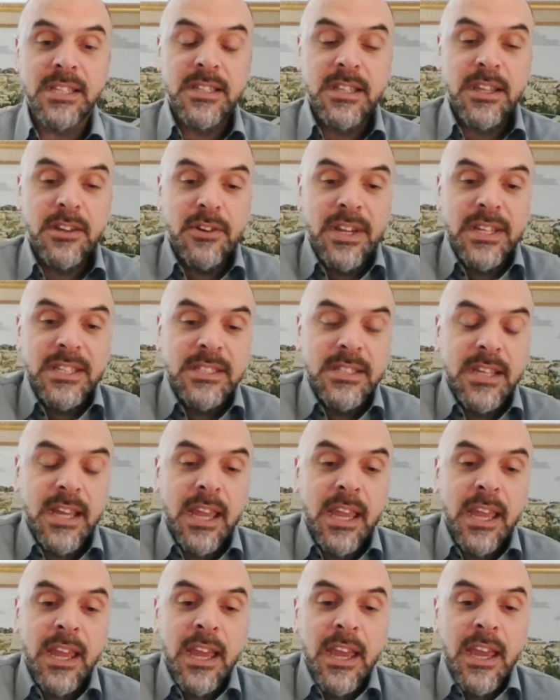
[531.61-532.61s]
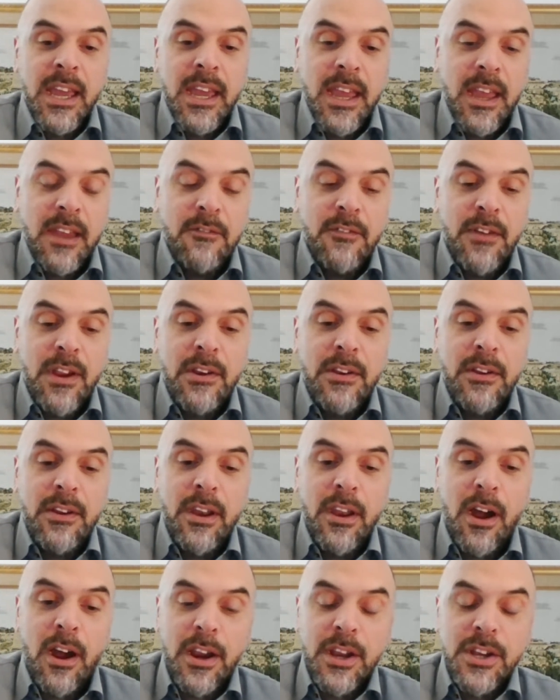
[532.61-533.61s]
There is a very
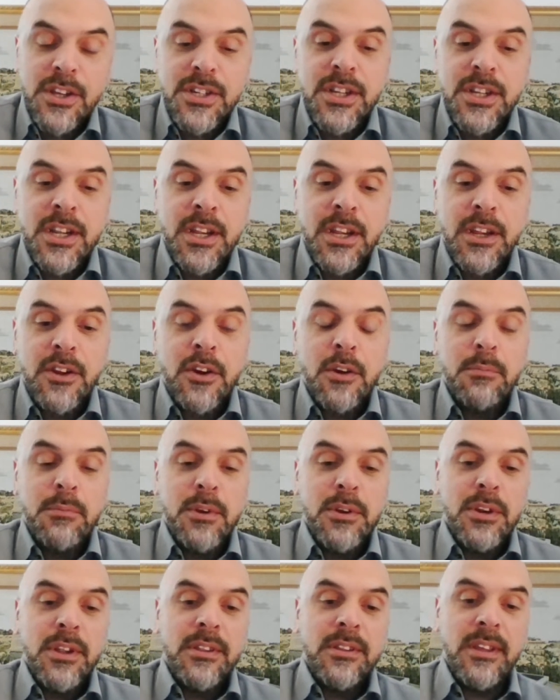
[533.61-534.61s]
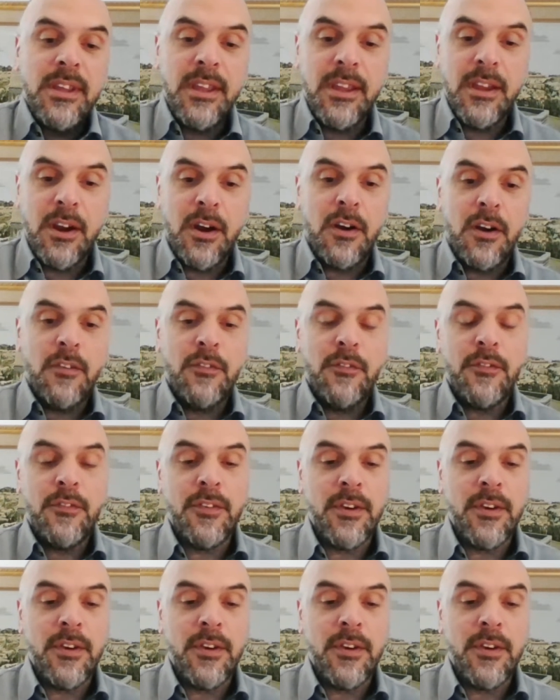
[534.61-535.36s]
large community of